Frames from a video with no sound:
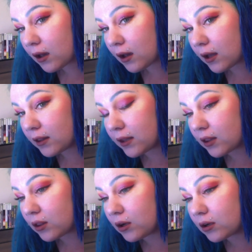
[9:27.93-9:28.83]
and they
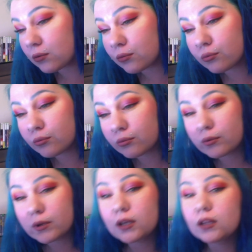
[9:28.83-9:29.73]
look
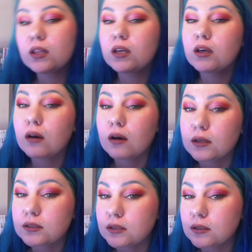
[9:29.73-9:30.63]
really
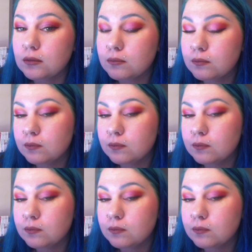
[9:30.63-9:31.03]
awesome.